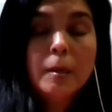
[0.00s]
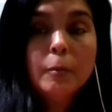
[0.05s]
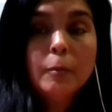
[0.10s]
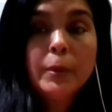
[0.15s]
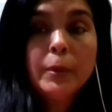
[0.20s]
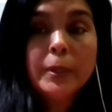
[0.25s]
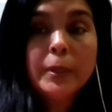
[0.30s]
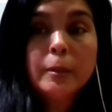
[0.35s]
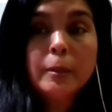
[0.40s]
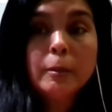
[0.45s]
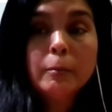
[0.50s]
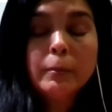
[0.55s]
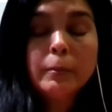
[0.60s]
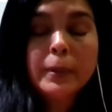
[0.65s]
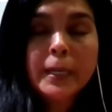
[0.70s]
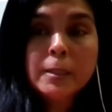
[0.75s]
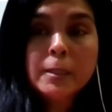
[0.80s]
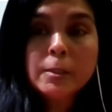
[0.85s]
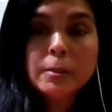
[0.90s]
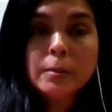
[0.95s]
with their
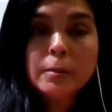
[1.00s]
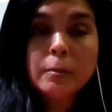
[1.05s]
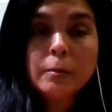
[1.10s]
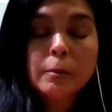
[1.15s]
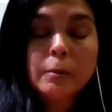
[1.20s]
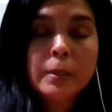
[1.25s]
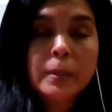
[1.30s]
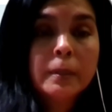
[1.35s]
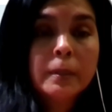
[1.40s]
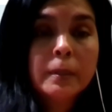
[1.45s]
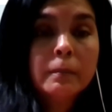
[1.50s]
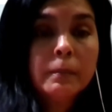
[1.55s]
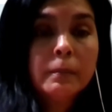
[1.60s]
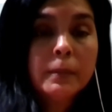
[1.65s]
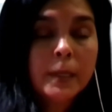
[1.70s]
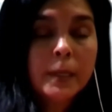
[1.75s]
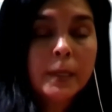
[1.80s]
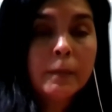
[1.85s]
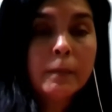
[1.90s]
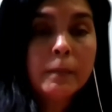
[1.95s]
rent or
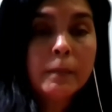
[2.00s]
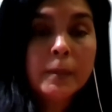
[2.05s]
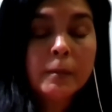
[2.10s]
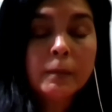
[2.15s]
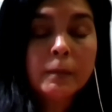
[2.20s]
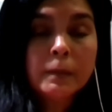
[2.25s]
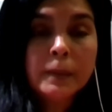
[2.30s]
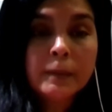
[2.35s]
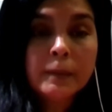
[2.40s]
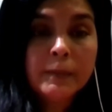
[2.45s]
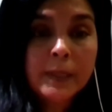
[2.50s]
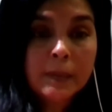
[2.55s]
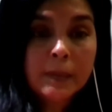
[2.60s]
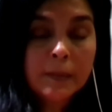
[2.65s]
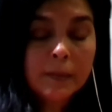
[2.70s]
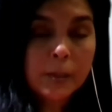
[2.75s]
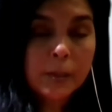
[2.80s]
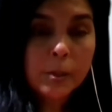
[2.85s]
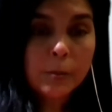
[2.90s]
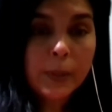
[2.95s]
their living
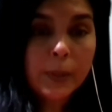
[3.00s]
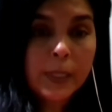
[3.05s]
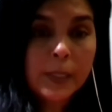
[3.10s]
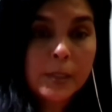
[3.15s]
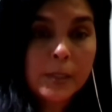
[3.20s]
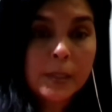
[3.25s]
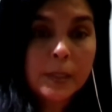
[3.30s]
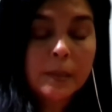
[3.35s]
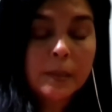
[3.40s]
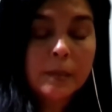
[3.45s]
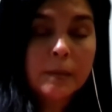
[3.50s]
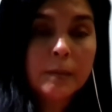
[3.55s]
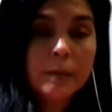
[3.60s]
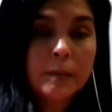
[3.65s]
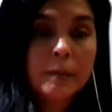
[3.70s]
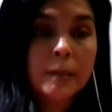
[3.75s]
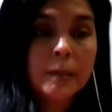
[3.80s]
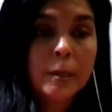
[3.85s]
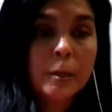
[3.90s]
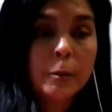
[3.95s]
situations.
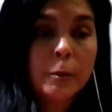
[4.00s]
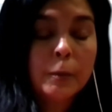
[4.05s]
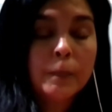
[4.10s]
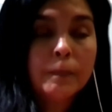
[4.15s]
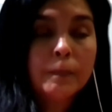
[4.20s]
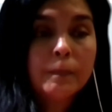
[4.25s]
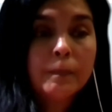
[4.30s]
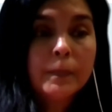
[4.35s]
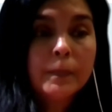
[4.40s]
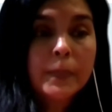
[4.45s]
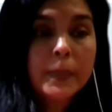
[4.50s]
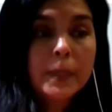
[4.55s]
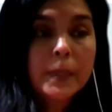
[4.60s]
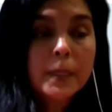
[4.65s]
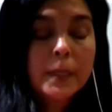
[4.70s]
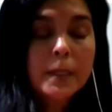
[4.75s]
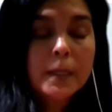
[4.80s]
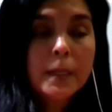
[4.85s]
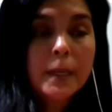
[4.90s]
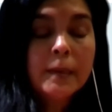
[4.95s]
So
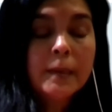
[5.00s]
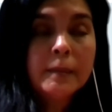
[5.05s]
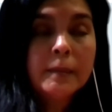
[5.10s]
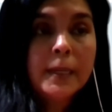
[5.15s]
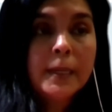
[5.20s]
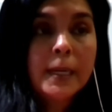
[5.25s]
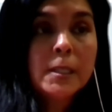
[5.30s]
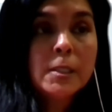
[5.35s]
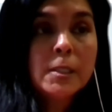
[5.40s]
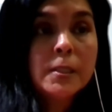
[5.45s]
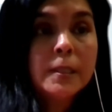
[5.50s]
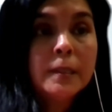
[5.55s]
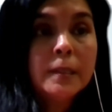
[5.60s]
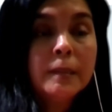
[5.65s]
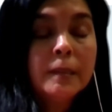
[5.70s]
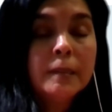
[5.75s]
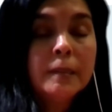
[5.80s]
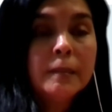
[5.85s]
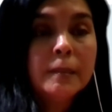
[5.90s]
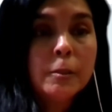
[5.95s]
as an
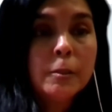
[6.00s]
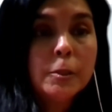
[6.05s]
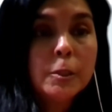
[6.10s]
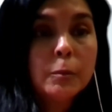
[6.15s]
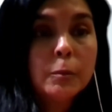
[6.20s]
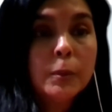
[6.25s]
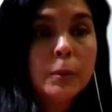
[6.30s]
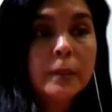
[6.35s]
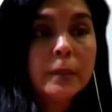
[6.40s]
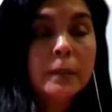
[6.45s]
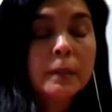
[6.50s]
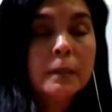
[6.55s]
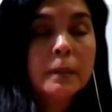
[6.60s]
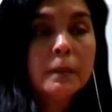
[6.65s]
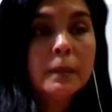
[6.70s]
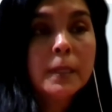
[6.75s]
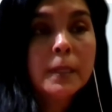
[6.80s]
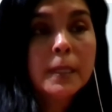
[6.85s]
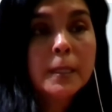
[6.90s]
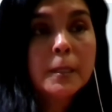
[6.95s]
HTC social
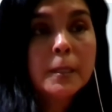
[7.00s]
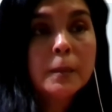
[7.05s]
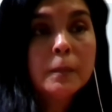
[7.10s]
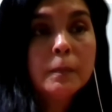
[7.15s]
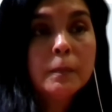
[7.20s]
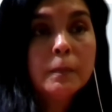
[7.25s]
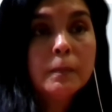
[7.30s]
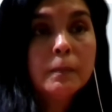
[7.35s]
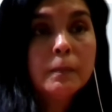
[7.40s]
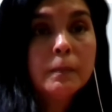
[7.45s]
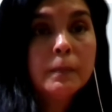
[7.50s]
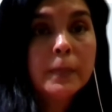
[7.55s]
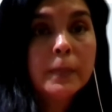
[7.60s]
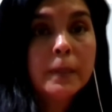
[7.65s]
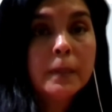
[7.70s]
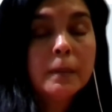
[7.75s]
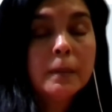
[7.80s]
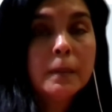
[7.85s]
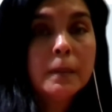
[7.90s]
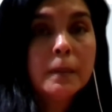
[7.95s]
worker,
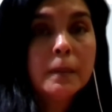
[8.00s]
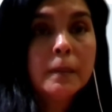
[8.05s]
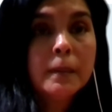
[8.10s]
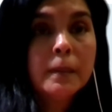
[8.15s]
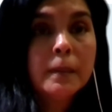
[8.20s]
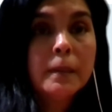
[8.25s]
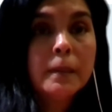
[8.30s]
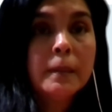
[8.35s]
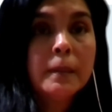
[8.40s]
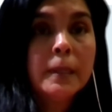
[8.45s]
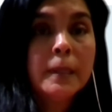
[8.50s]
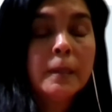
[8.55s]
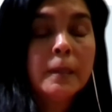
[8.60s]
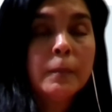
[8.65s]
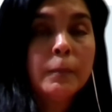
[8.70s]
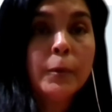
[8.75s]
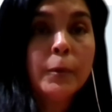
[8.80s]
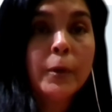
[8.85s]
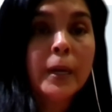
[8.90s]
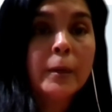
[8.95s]
the
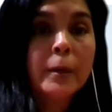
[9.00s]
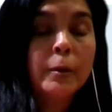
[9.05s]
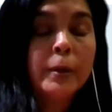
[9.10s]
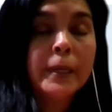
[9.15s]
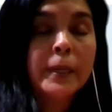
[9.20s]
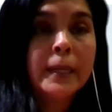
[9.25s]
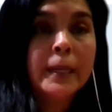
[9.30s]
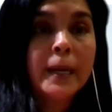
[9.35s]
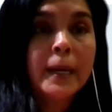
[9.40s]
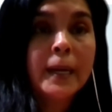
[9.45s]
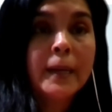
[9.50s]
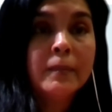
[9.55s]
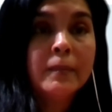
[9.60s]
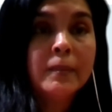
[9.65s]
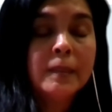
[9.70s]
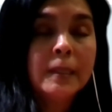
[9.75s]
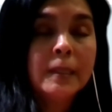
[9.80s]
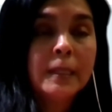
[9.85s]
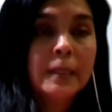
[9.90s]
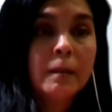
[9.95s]
priority I have
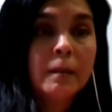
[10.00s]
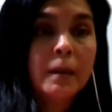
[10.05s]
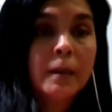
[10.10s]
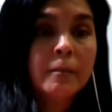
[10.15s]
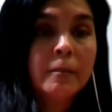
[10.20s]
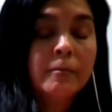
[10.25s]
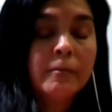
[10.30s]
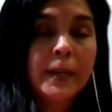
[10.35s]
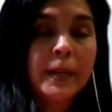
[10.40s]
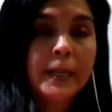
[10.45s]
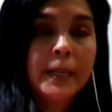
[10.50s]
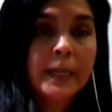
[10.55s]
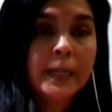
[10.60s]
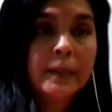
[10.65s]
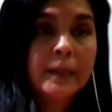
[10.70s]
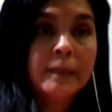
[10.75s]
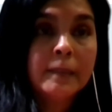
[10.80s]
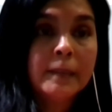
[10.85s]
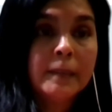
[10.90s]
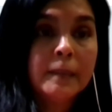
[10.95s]
seen are
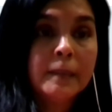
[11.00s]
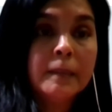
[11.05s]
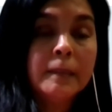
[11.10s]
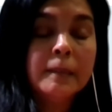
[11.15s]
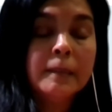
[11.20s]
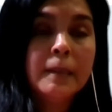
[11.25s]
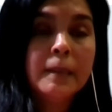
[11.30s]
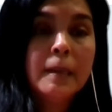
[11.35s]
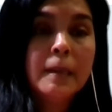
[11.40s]
finances.